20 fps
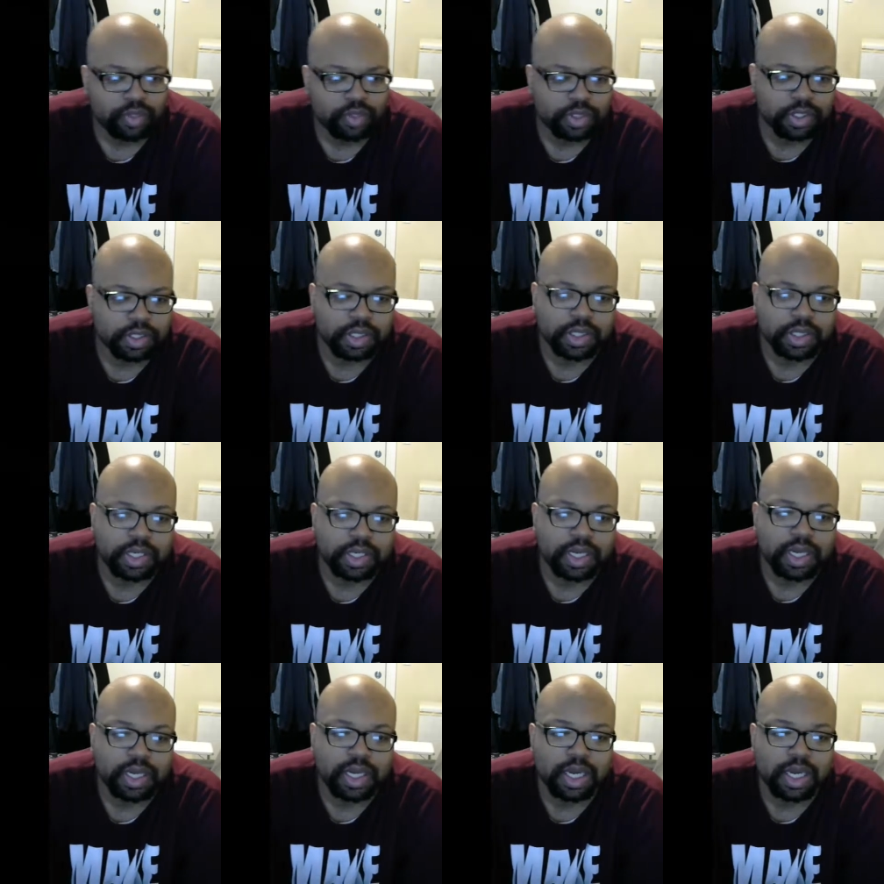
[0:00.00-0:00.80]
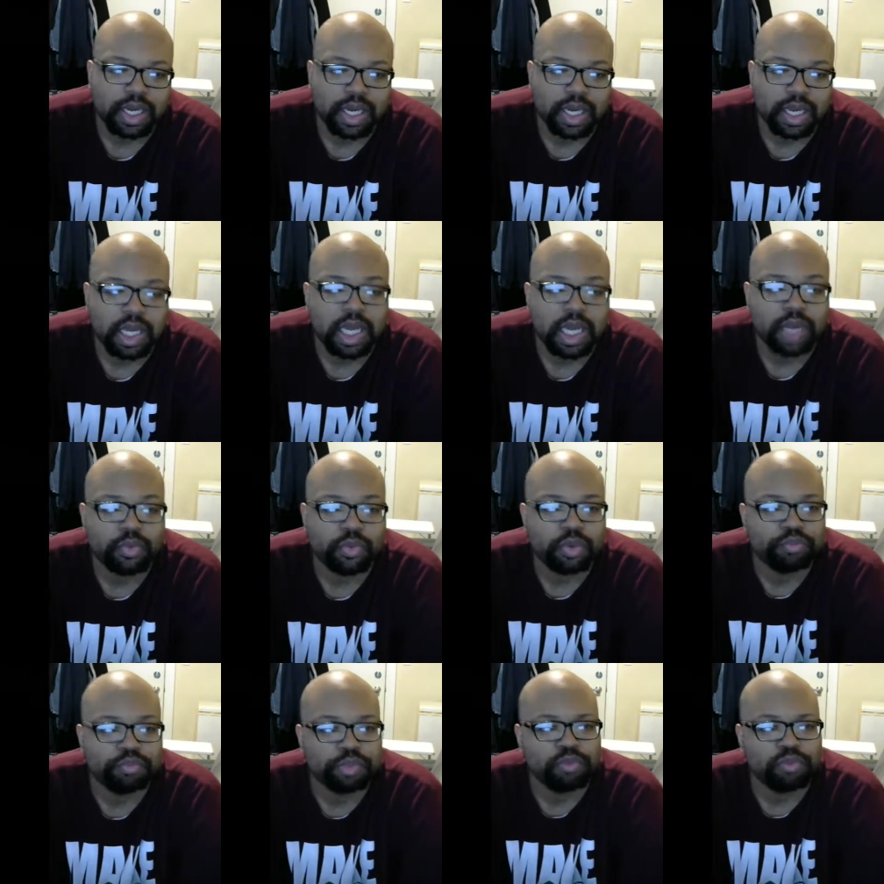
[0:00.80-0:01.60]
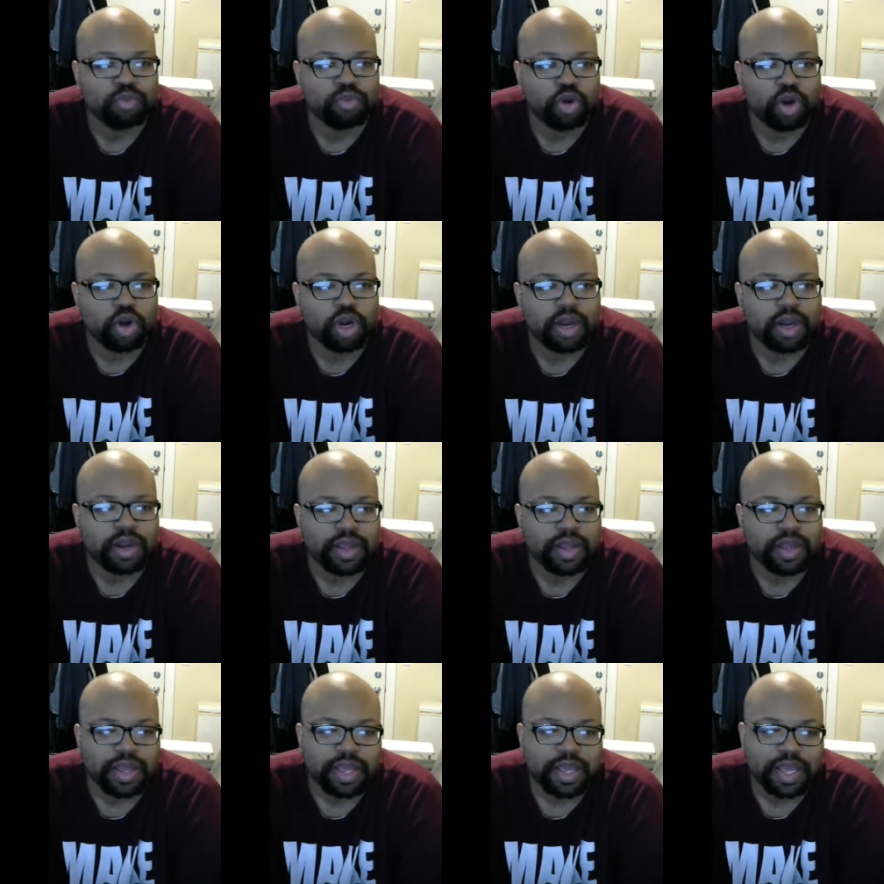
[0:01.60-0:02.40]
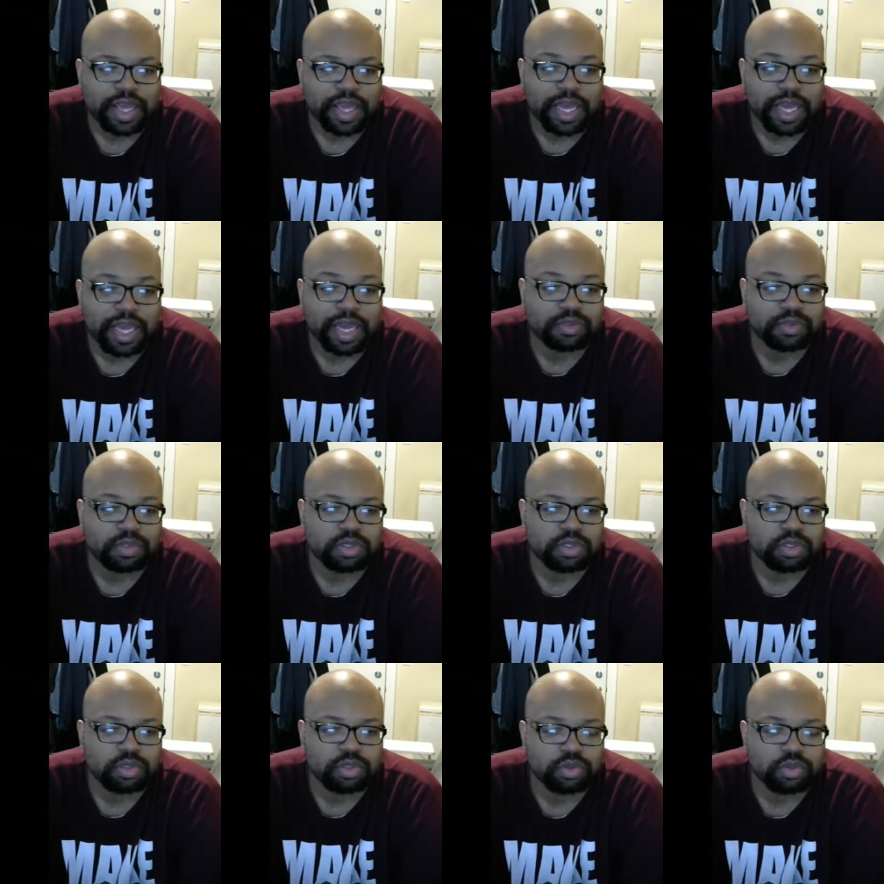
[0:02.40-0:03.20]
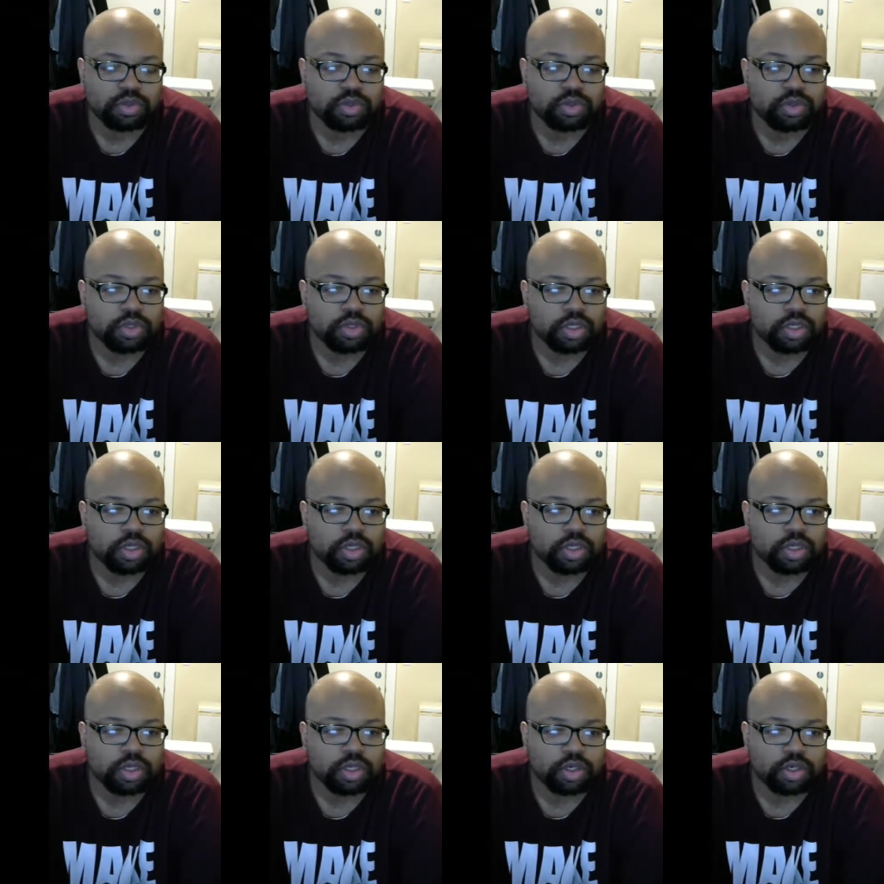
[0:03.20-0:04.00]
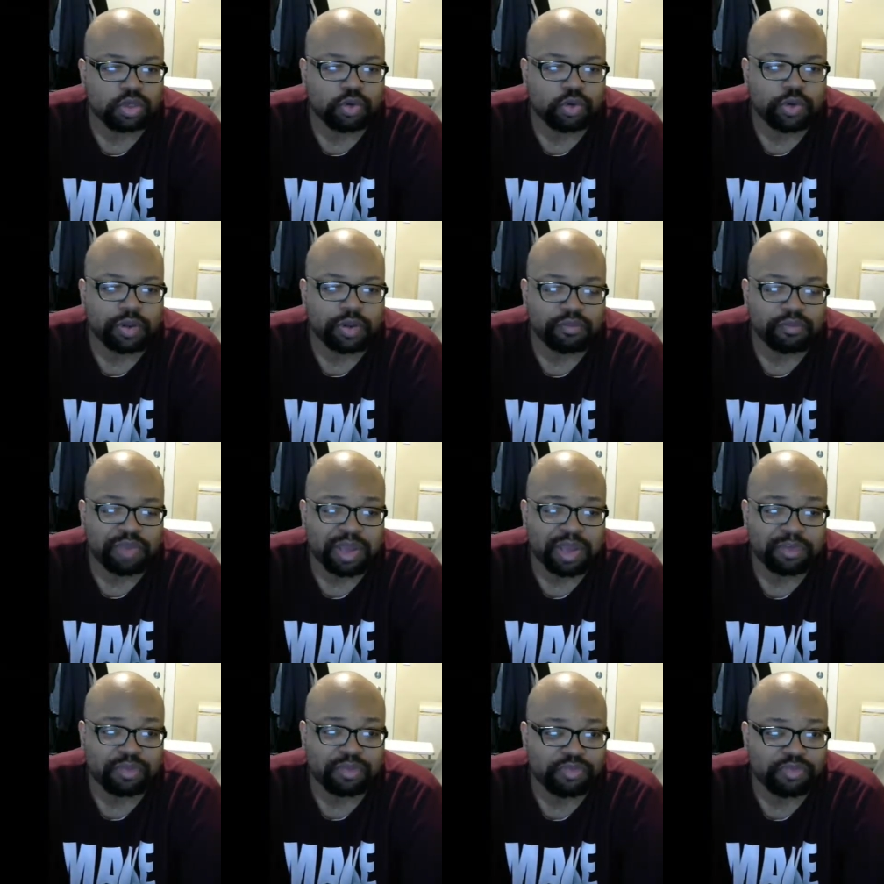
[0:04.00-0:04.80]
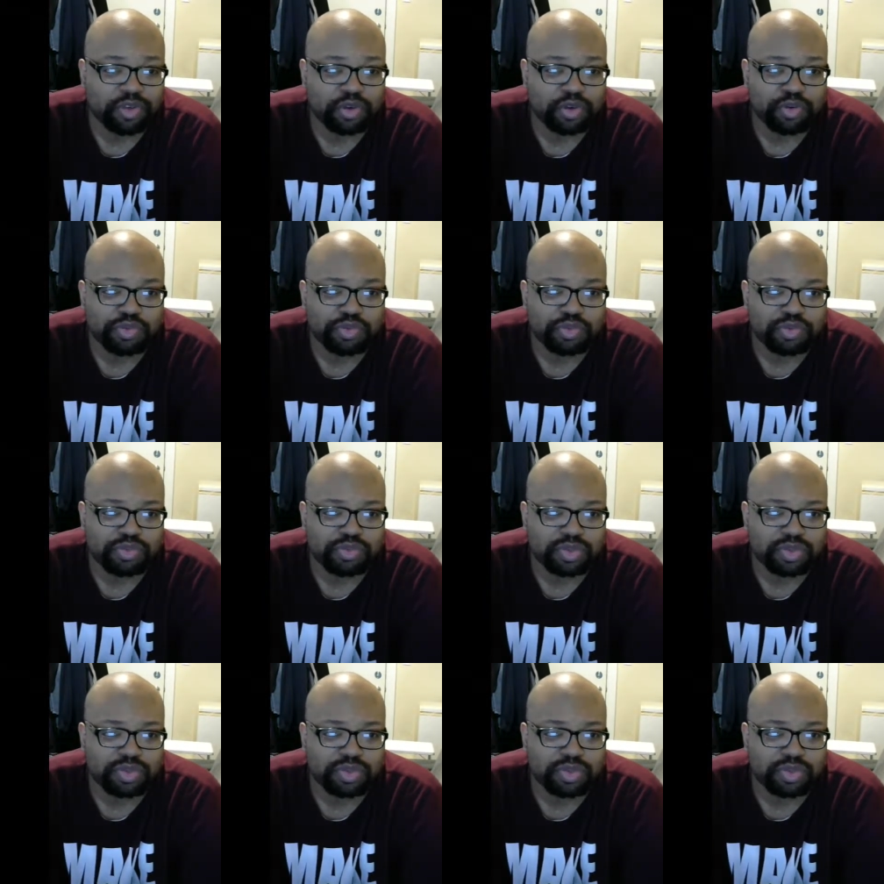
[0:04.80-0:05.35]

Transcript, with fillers: yeah, I I would be more apt to doing pay per view.